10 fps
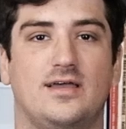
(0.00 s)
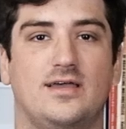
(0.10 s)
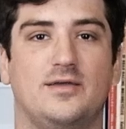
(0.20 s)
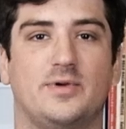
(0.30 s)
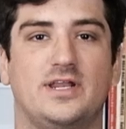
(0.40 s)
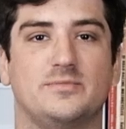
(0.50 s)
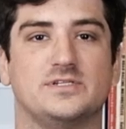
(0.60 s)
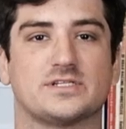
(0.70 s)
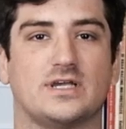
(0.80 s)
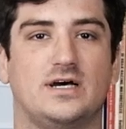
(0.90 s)
Hey, my name
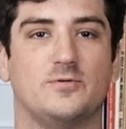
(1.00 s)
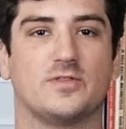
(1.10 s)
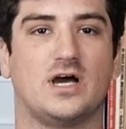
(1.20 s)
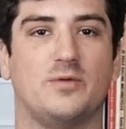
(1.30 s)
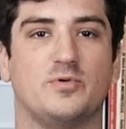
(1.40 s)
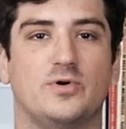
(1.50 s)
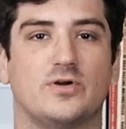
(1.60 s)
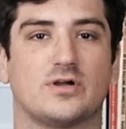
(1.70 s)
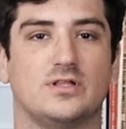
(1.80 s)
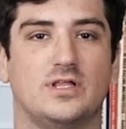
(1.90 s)
is Scott with Common
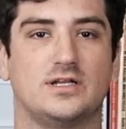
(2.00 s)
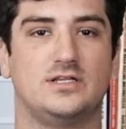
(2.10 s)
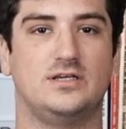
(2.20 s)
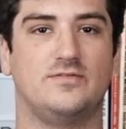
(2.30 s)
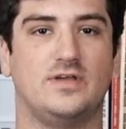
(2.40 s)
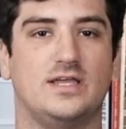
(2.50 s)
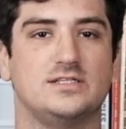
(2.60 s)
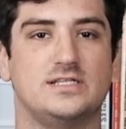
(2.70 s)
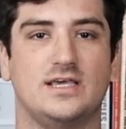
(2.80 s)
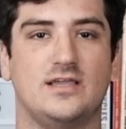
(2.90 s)
Motor Collective, and
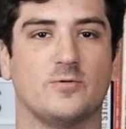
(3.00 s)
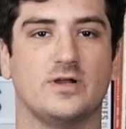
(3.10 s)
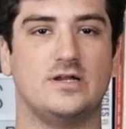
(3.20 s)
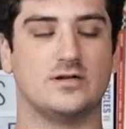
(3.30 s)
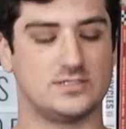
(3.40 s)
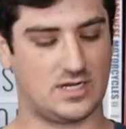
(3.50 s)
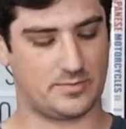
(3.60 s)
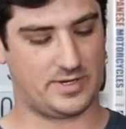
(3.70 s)
today we're here to talk